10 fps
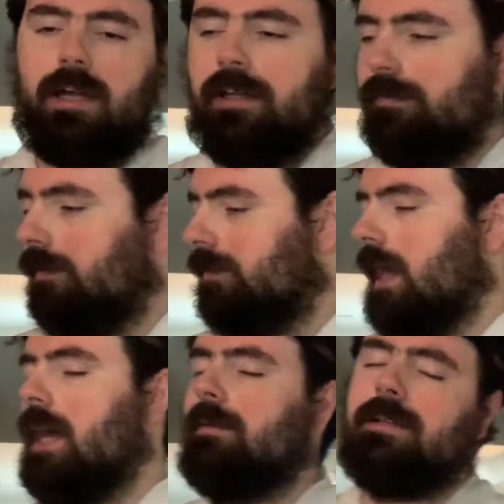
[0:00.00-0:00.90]
Kind of feel
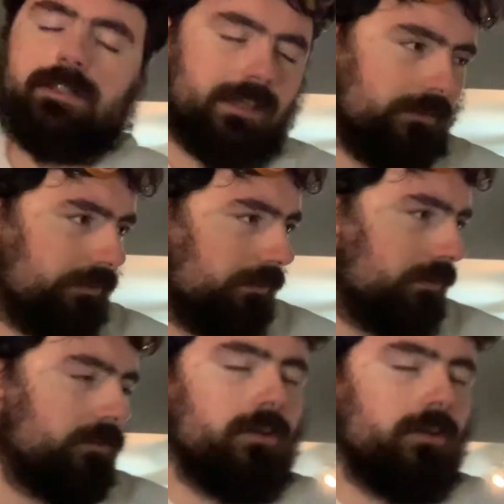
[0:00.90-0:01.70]
sad at yourself, go to